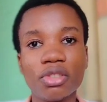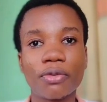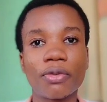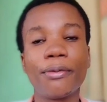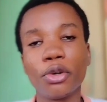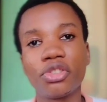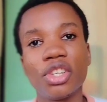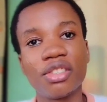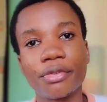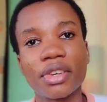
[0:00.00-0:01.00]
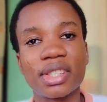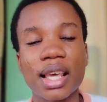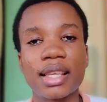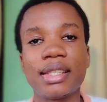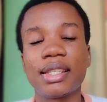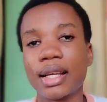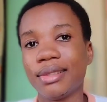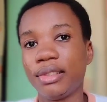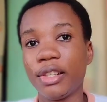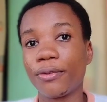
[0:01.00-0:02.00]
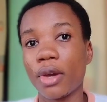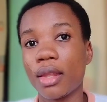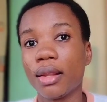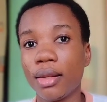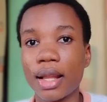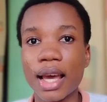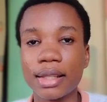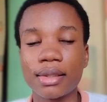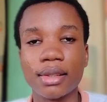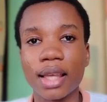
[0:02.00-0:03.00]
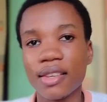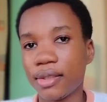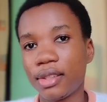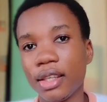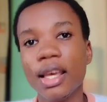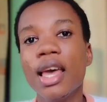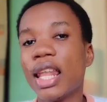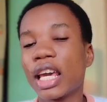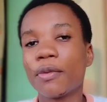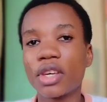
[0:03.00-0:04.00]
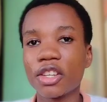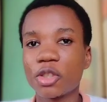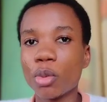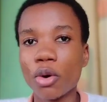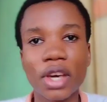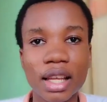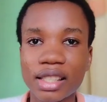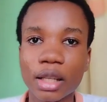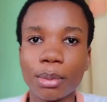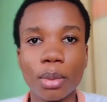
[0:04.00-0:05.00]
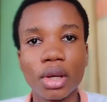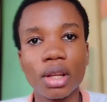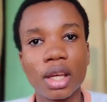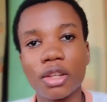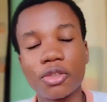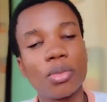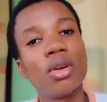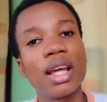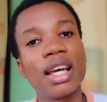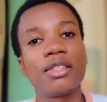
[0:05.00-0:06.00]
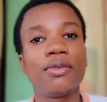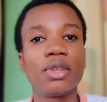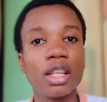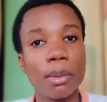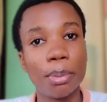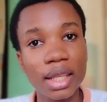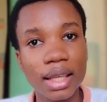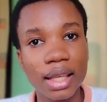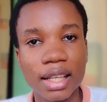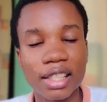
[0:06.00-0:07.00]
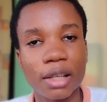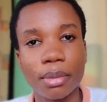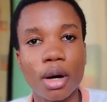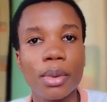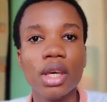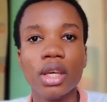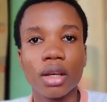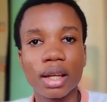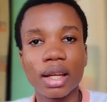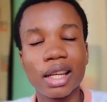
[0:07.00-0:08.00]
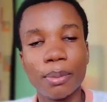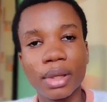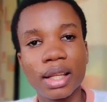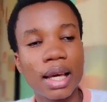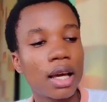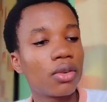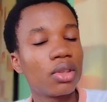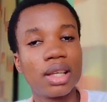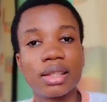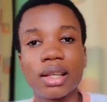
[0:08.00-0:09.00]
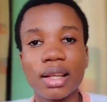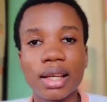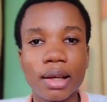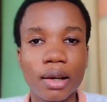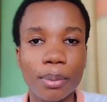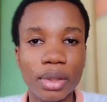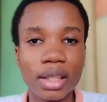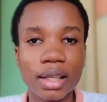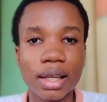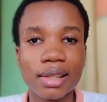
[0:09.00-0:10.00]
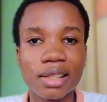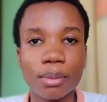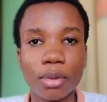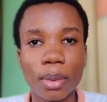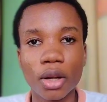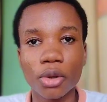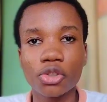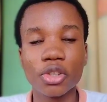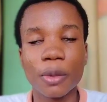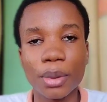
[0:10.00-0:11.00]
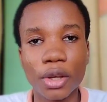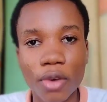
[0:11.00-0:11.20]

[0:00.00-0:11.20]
different voltage, different sizes, and different light intensity. Like if you get a small incandescent bulb, we're gonna get a small light. If we get a big incandescent bulb, we're gonna get a big light. I don't even get any big incandescent bulb, but I'll show you the pic